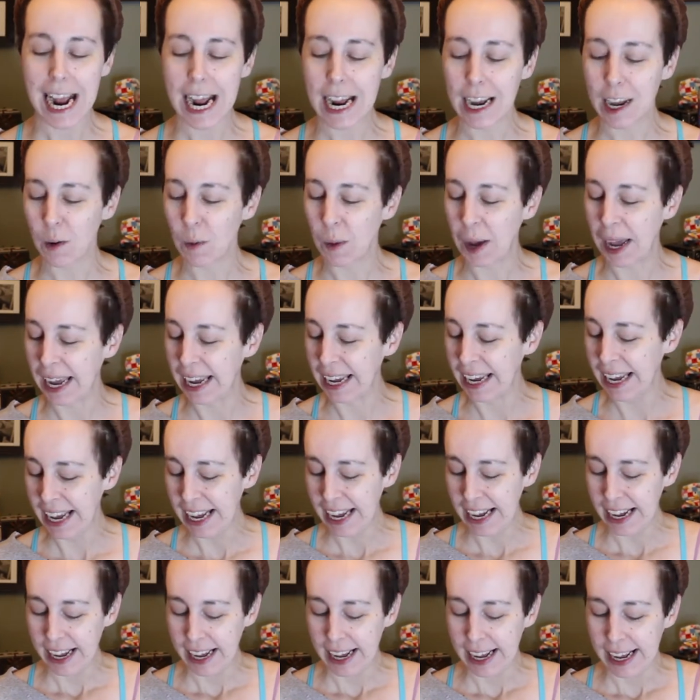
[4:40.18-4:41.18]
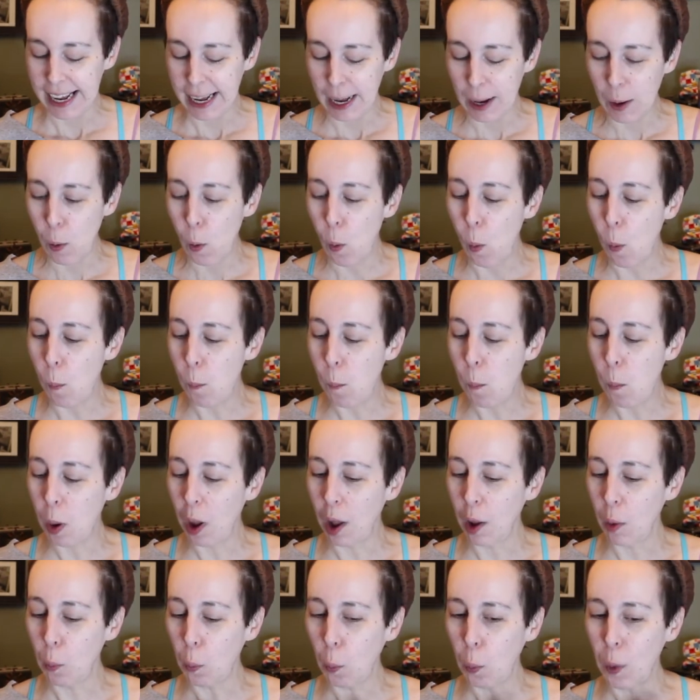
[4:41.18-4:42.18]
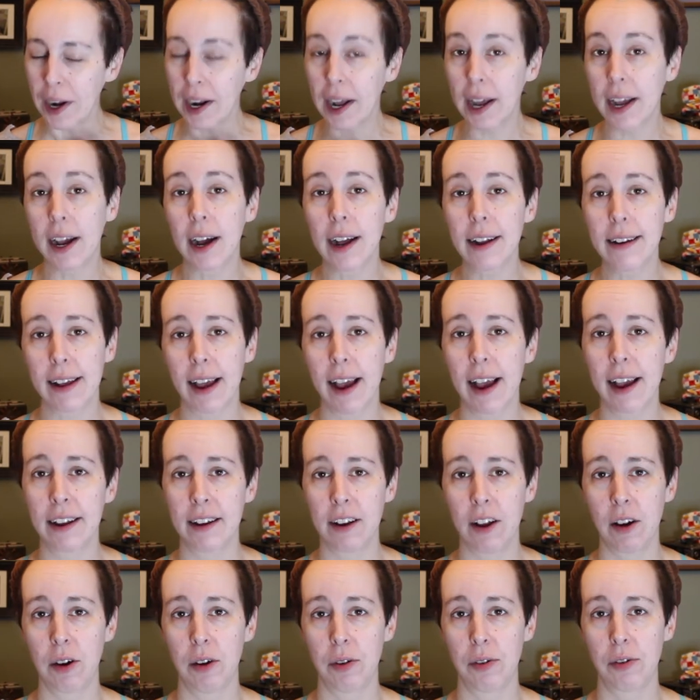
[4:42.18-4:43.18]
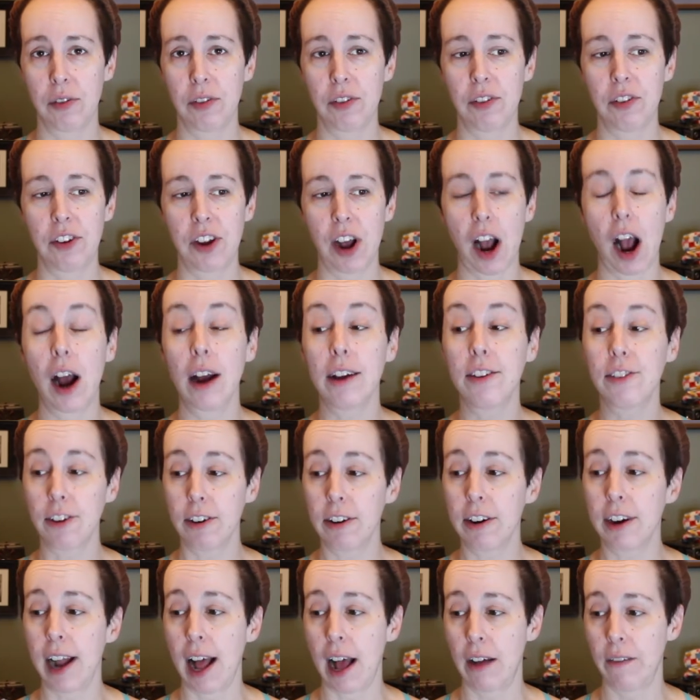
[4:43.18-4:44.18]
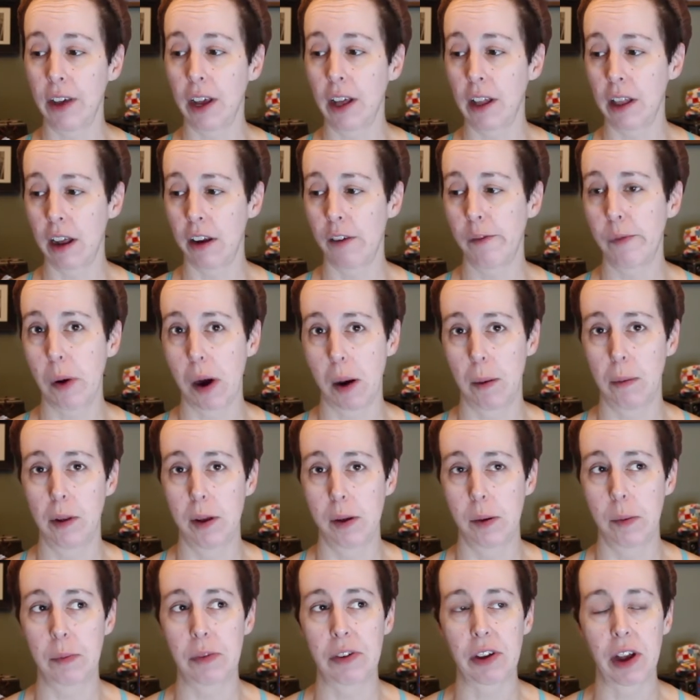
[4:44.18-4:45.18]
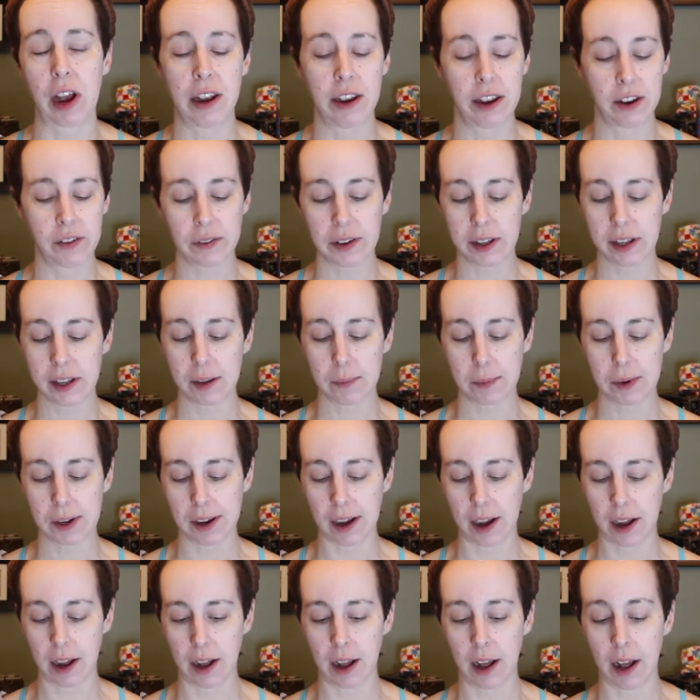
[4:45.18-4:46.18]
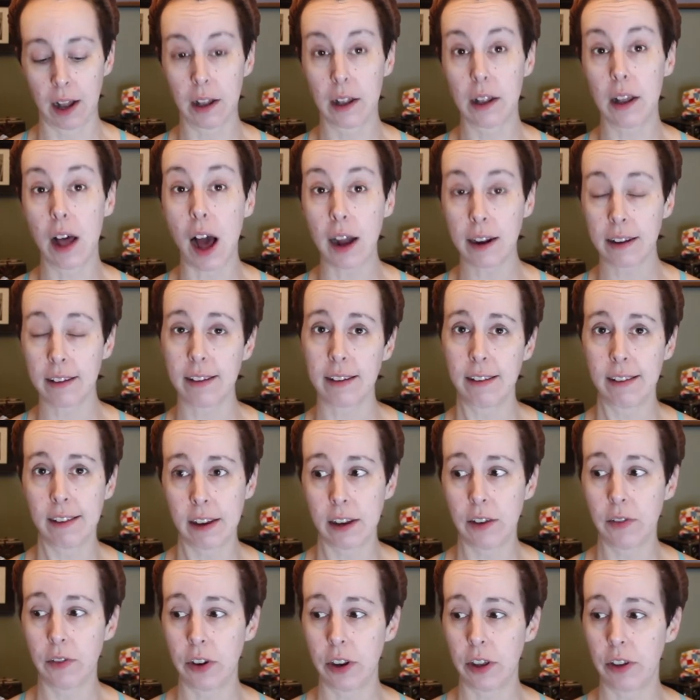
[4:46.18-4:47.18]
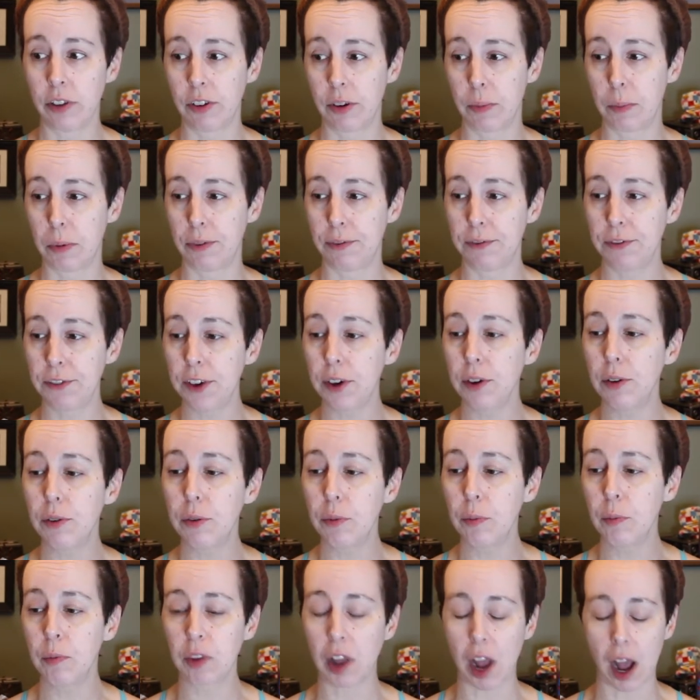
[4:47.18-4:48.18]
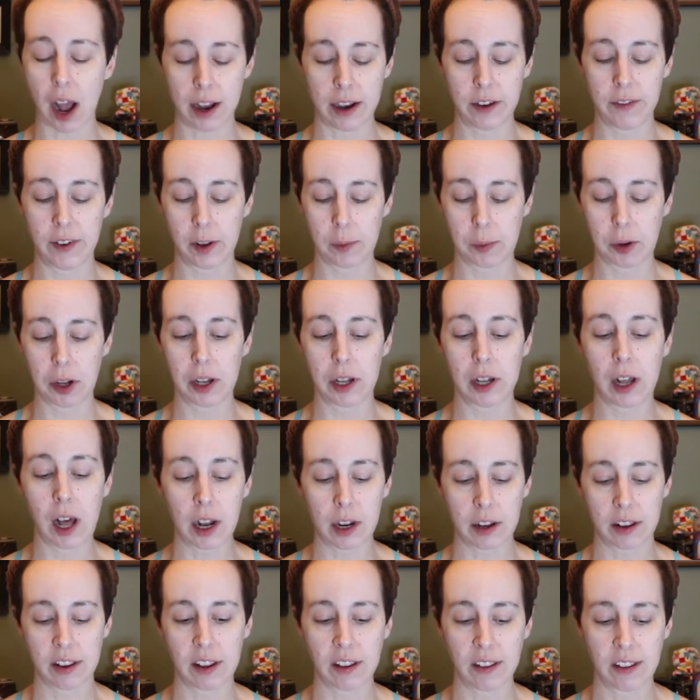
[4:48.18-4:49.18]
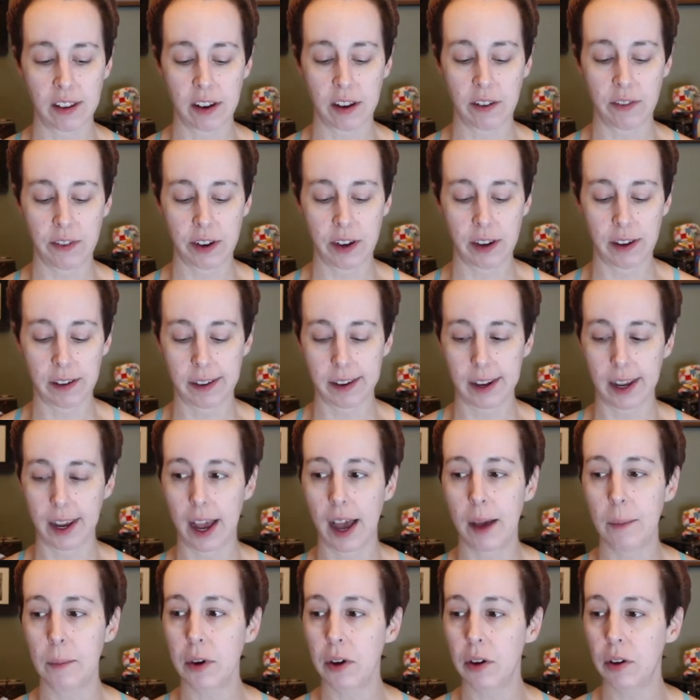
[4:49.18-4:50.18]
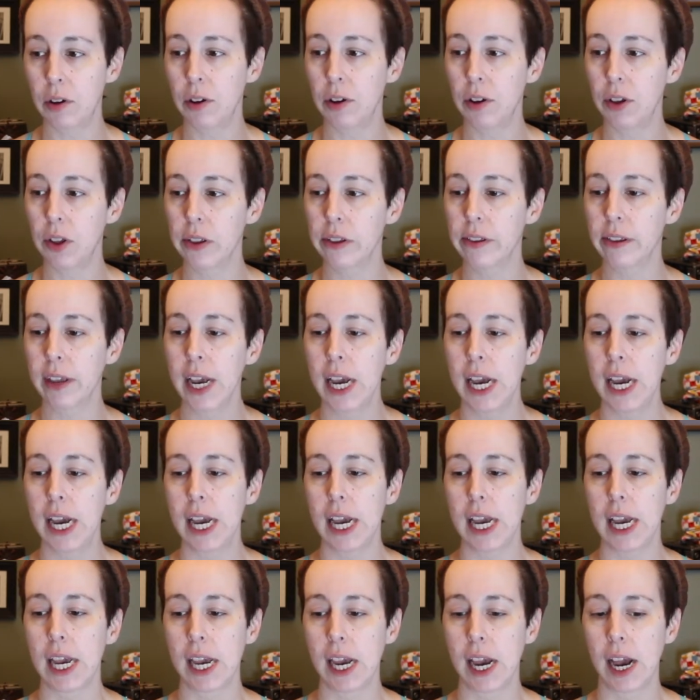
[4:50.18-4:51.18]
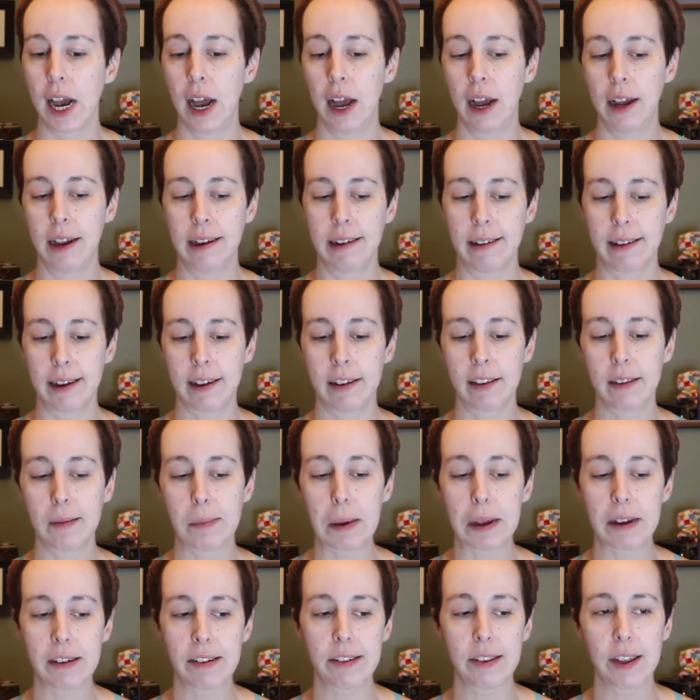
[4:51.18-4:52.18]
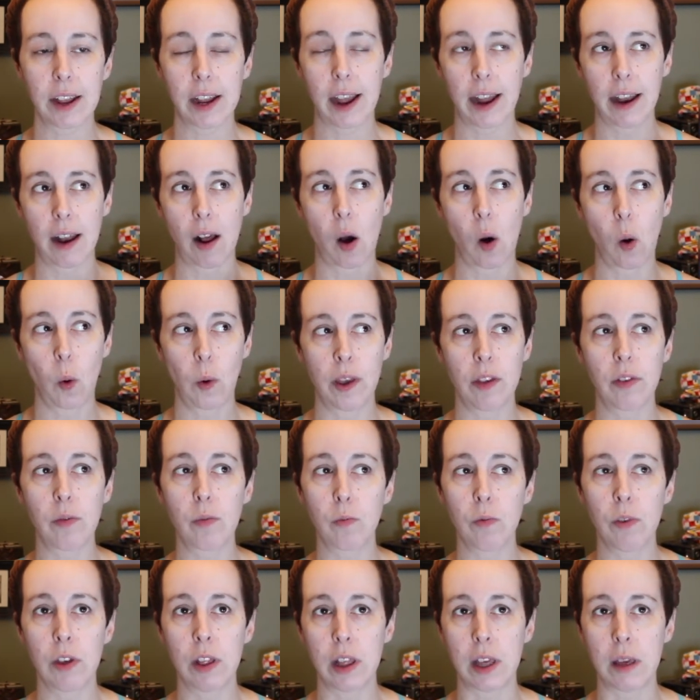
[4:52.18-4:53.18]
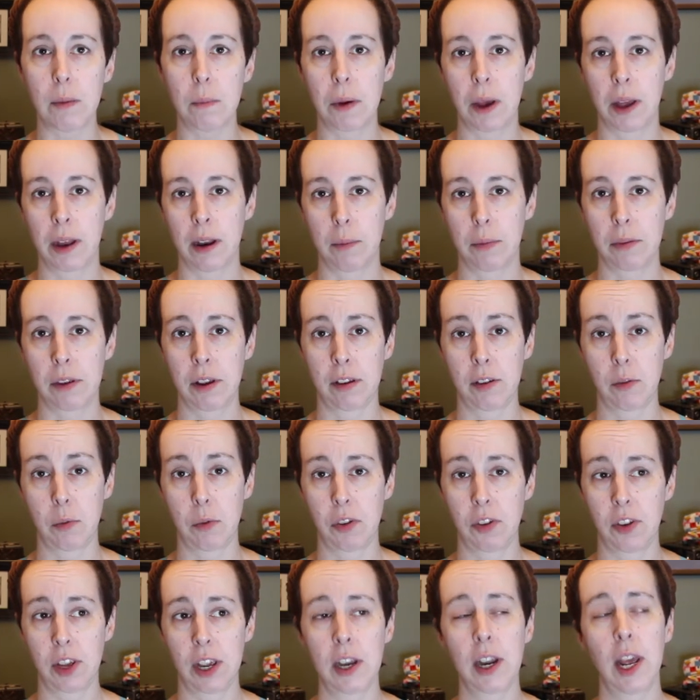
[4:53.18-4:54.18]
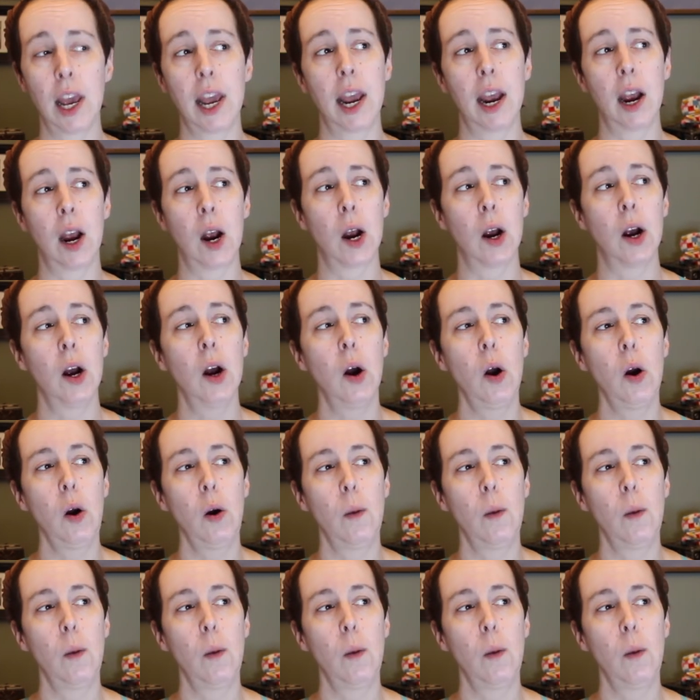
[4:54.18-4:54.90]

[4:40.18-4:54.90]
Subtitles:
Anyway. But when I got diagnosed, I started having a lot of problems. I developed a lot of sensitivities to perfumes. I developed a lot of sensitivities to chemicals. And as much as like I'd always really been obsessed with skincare,